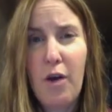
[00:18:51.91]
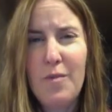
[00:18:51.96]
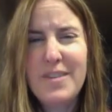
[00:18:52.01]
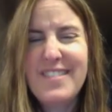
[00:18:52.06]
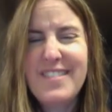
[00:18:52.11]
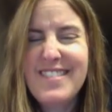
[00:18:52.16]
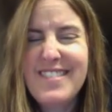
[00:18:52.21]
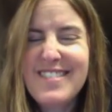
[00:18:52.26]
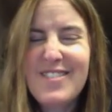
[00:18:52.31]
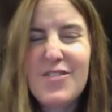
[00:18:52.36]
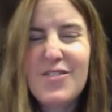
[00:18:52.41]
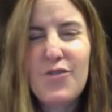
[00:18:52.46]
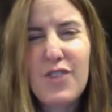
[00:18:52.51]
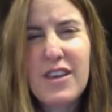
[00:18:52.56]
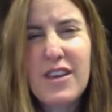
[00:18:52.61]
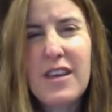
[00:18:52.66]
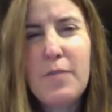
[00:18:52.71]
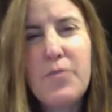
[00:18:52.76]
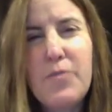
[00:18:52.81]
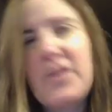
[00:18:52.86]
But just to sort of
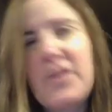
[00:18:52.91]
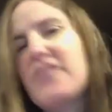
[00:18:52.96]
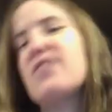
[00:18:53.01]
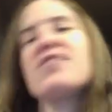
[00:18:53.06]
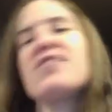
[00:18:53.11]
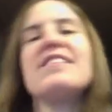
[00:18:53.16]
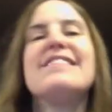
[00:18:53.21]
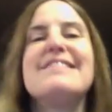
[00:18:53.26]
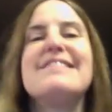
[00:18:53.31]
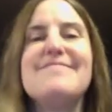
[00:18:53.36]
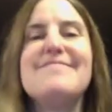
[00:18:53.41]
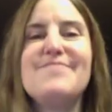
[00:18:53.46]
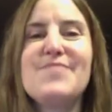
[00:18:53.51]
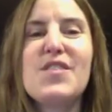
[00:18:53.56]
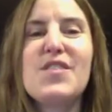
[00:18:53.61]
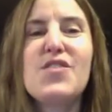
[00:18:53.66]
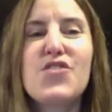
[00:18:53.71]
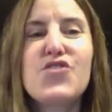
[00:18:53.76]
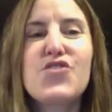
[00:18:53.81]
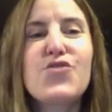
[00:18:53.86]
keep things
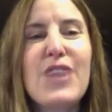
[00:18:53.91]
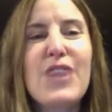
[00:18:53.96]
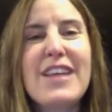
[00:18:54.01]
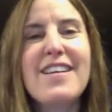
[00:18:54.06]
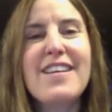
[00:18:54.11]
straight